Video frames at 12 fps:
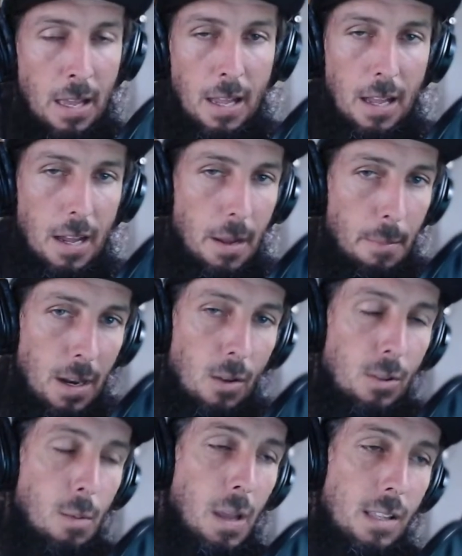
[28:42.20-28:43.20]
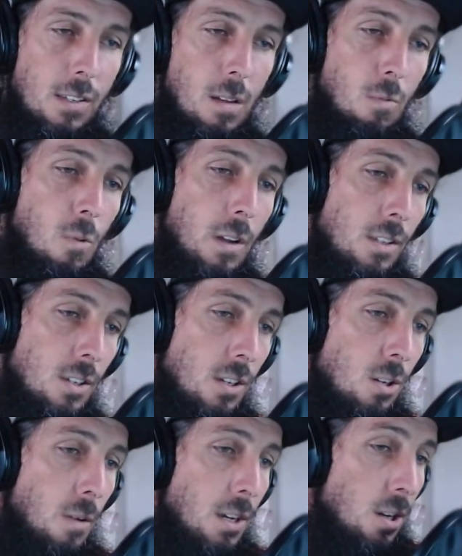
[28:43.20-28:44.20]
it all depends on what
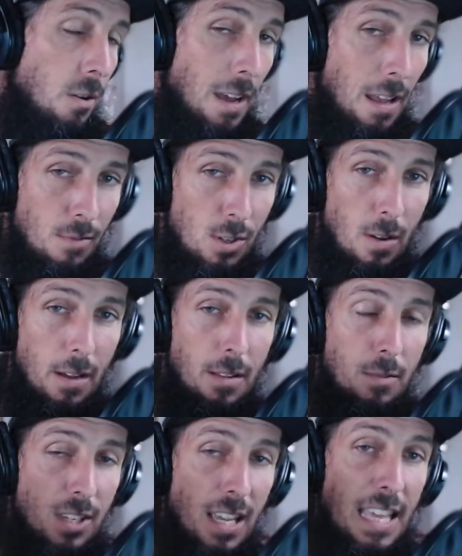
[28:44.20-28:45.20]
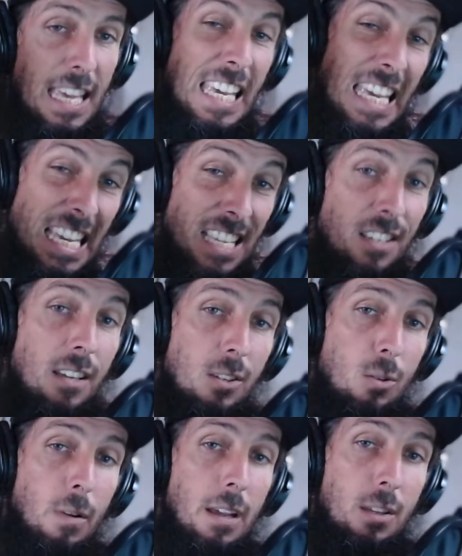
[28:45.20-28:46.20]
situation you have. So I'd say the
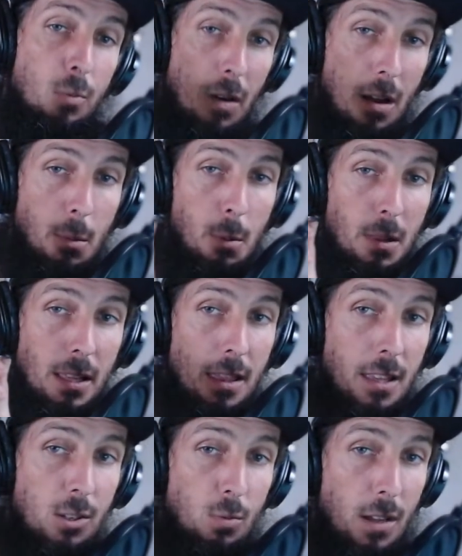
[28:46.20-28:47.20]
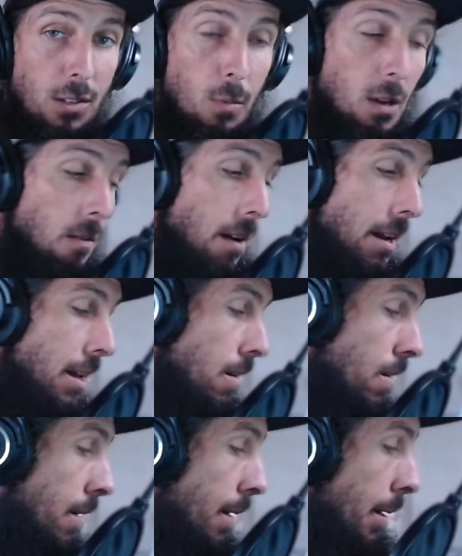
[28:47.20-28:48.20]
easiest way is probably this recipe right
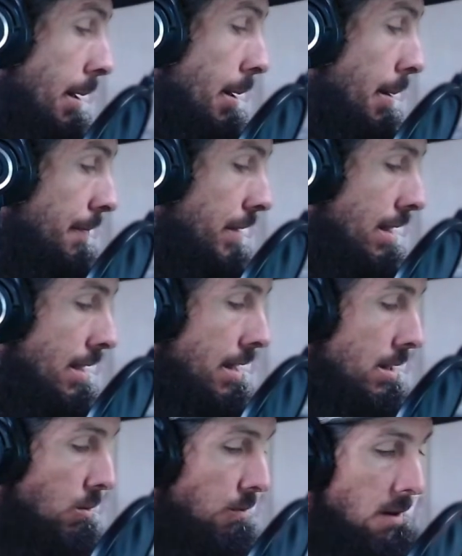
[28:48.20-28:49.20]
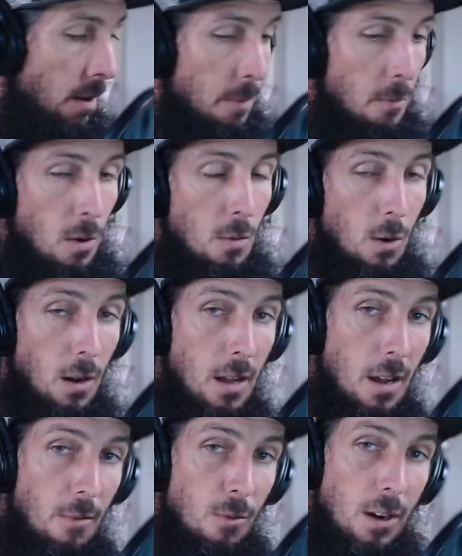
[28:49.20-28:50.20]
here, and that is from what we're
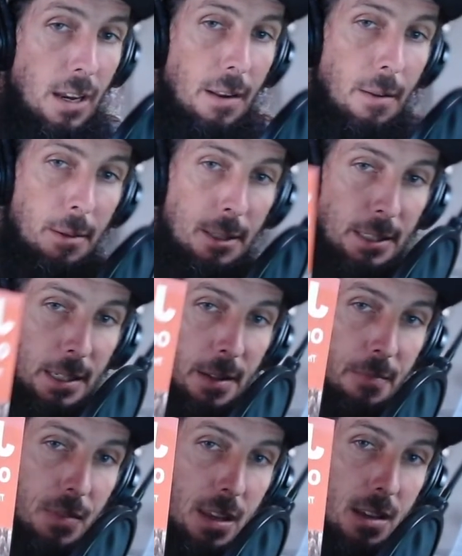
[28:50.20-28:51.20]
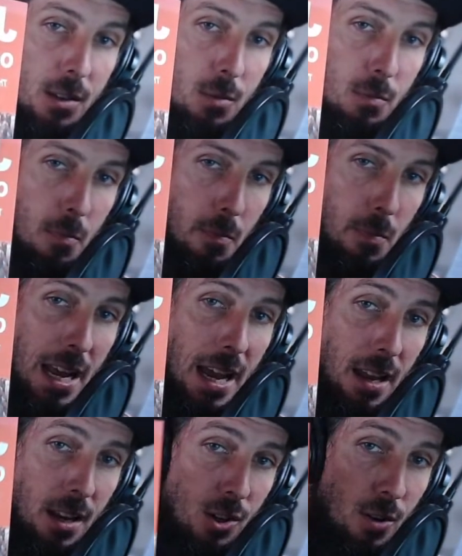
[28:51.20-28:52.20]
covering is
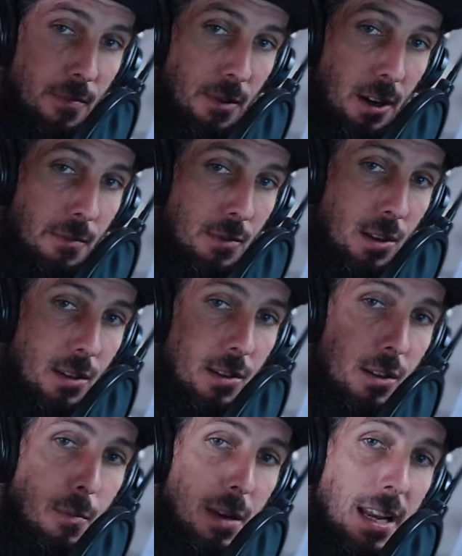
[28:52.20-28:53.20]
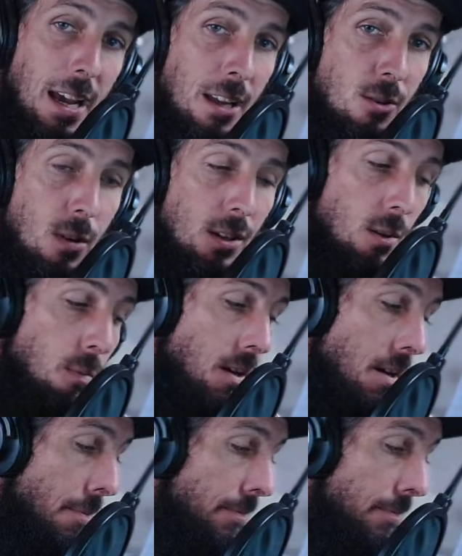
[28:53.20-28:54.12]
Madaj, right? So this is a Madaj recipe,